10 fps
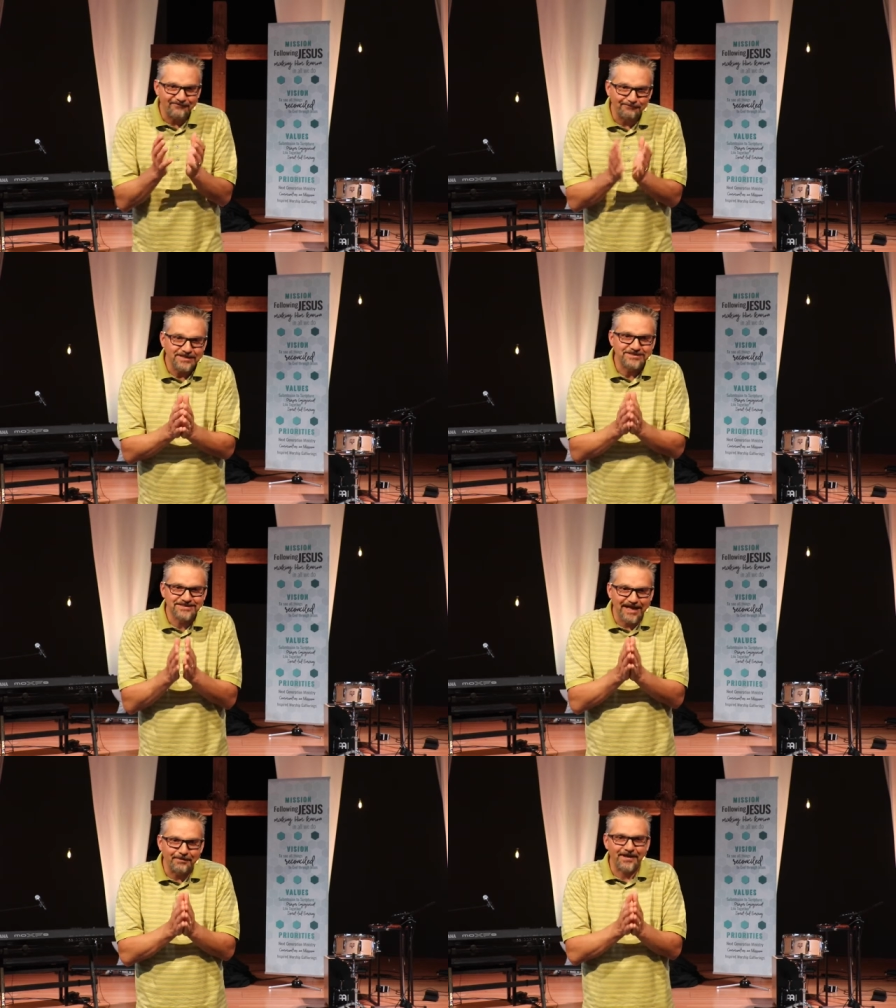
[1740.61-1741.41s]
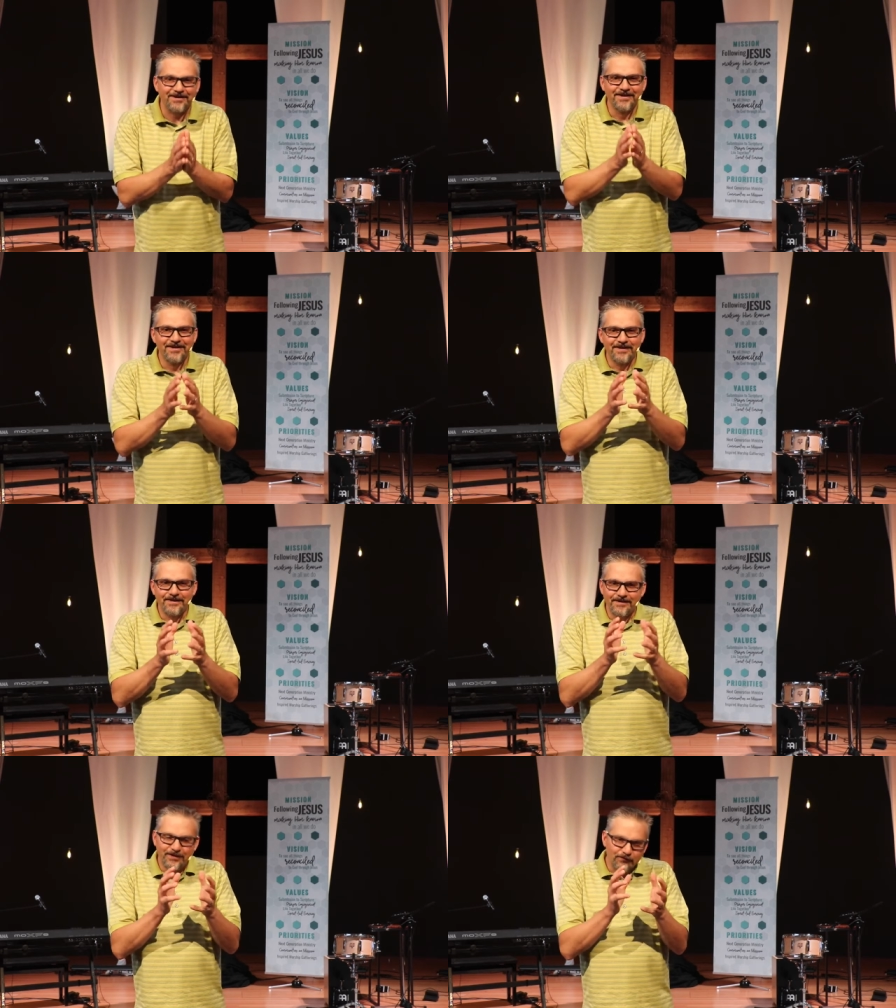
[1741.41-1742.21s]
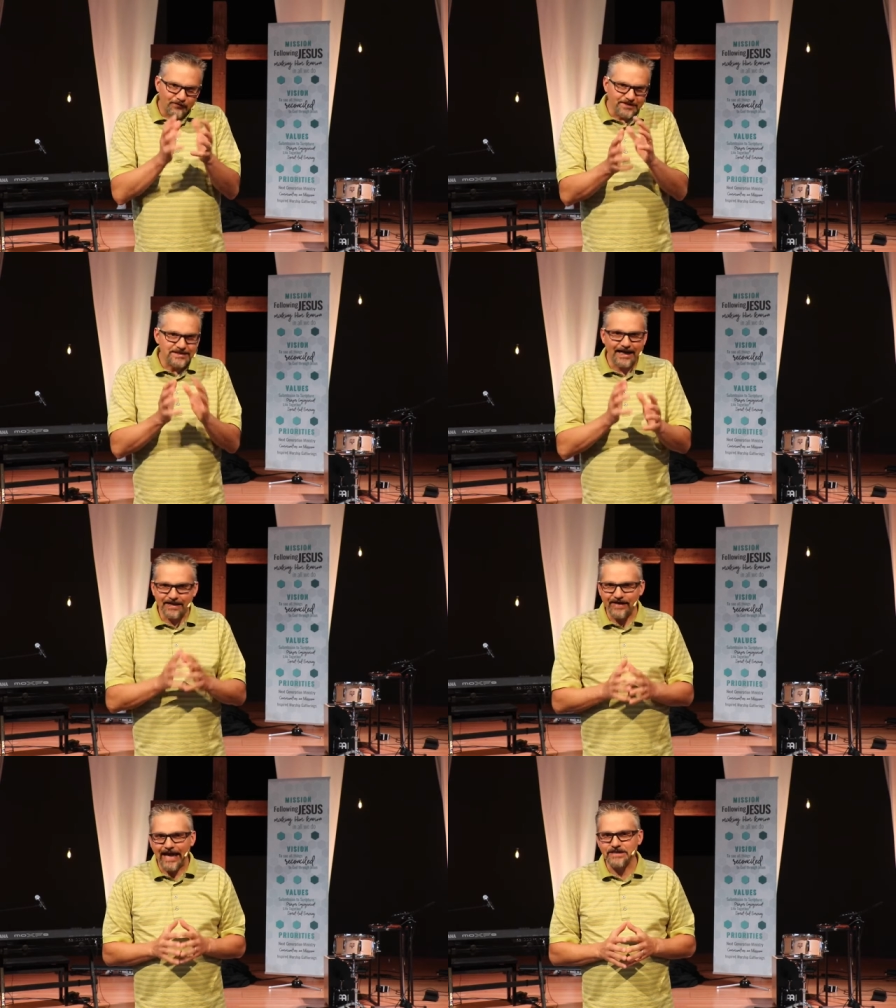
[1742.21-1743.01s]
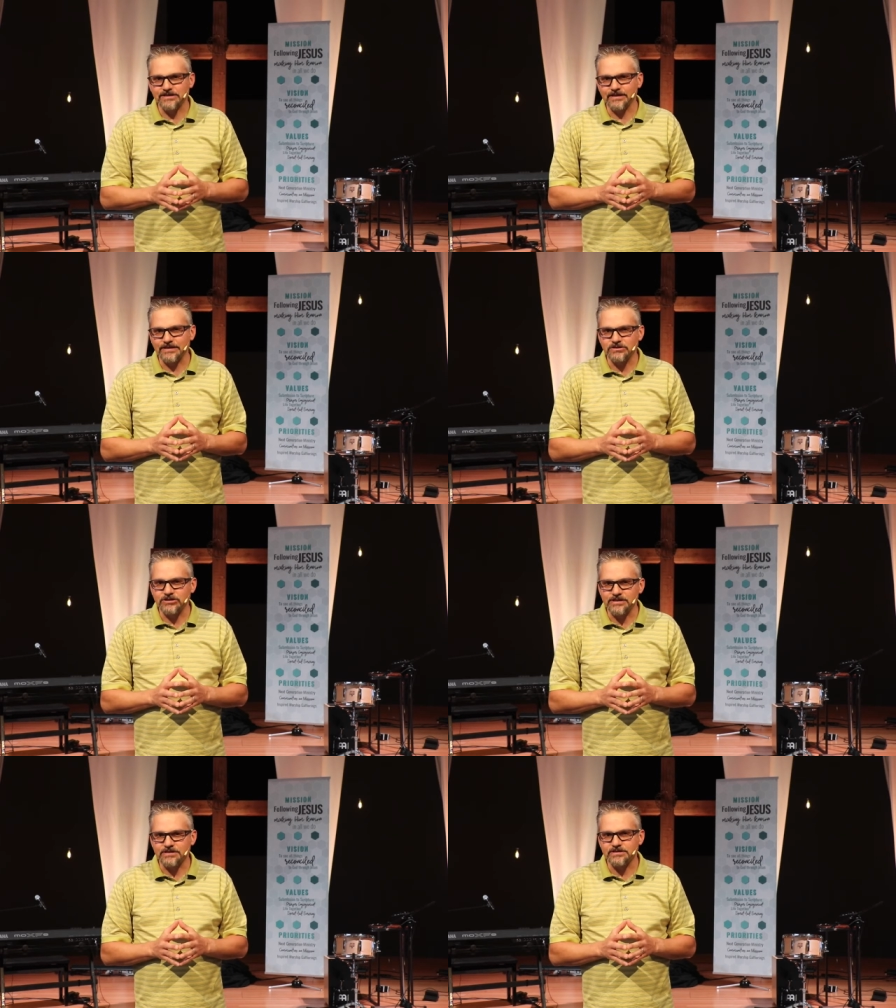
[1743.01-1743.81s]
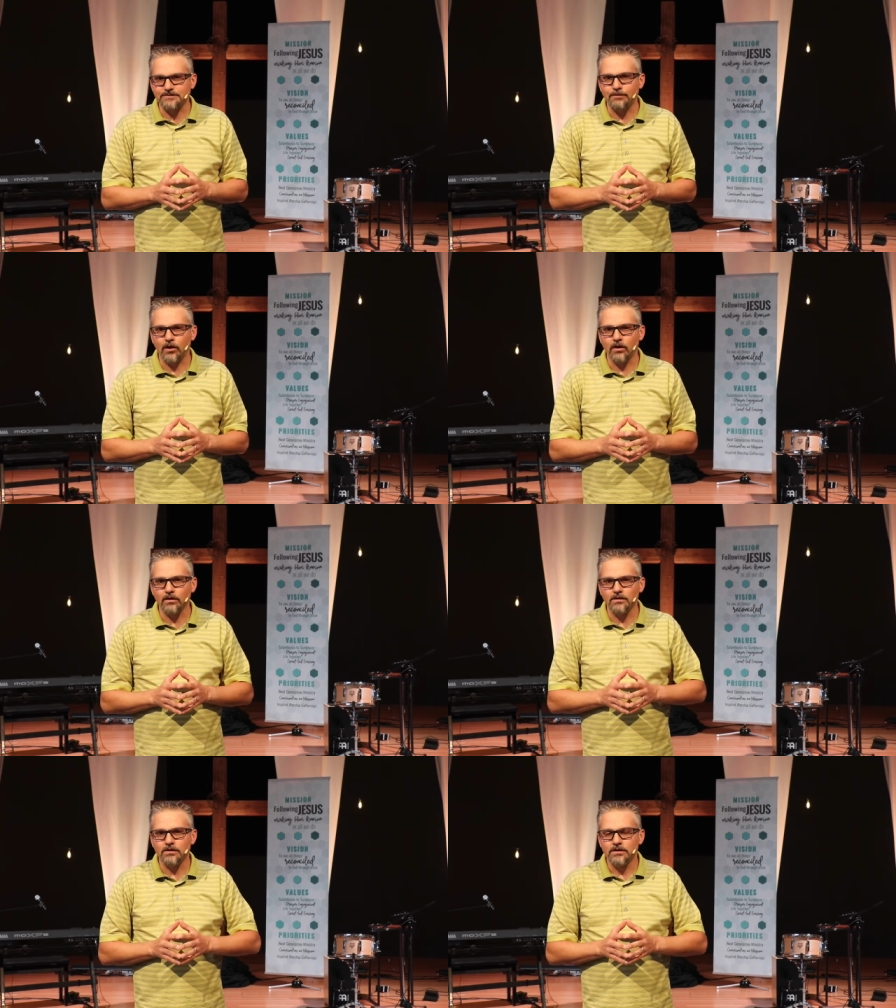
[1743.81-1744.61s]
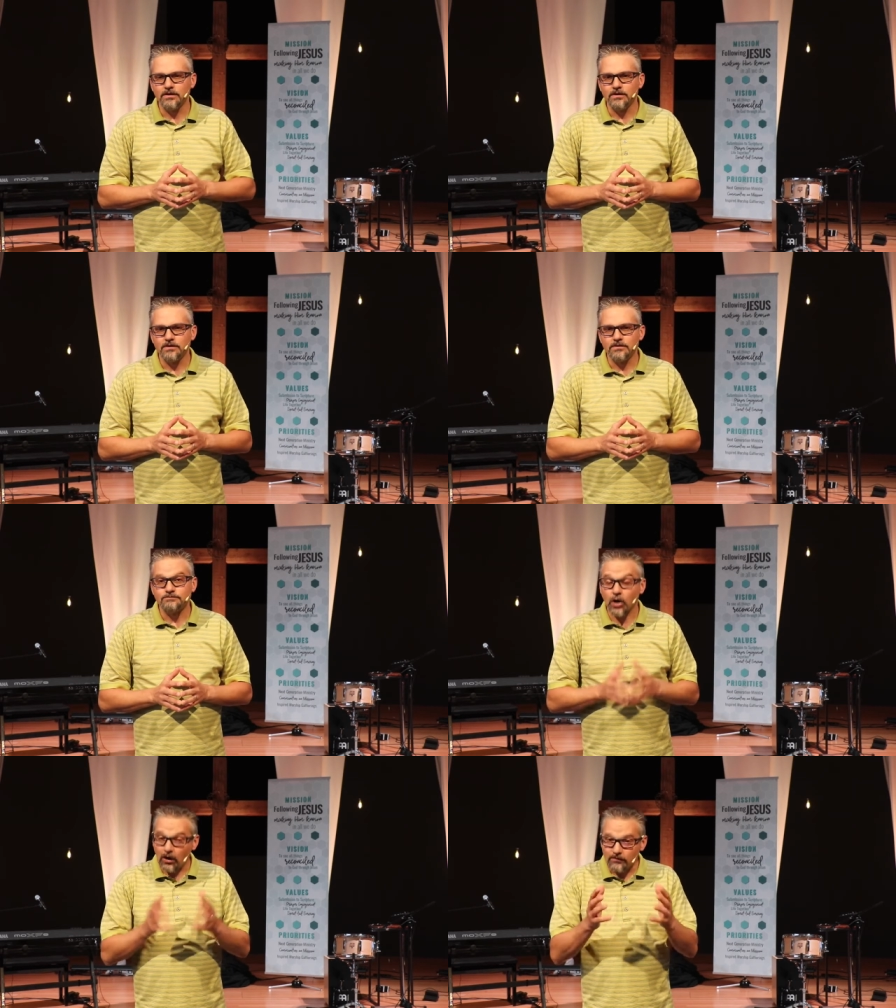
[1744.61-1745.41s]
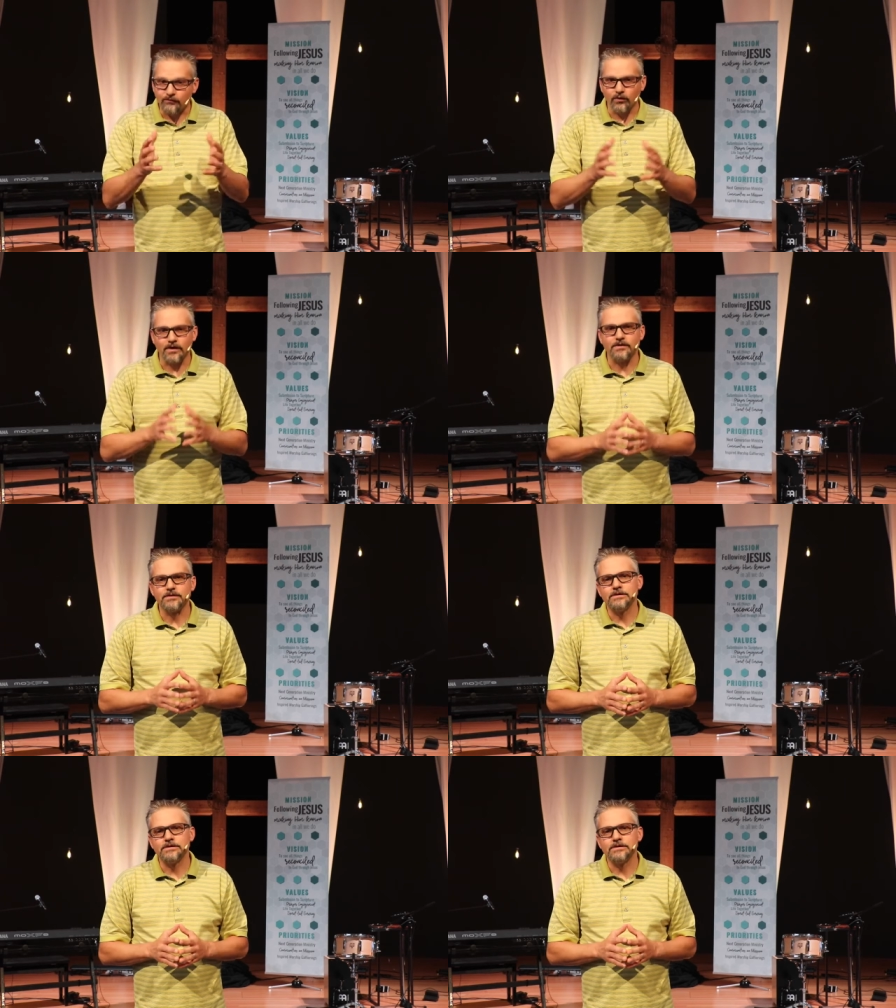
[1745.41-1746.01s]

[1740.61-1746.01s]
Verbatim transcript: much stomach, you know, for this kind of action that Jesus and Paul call for.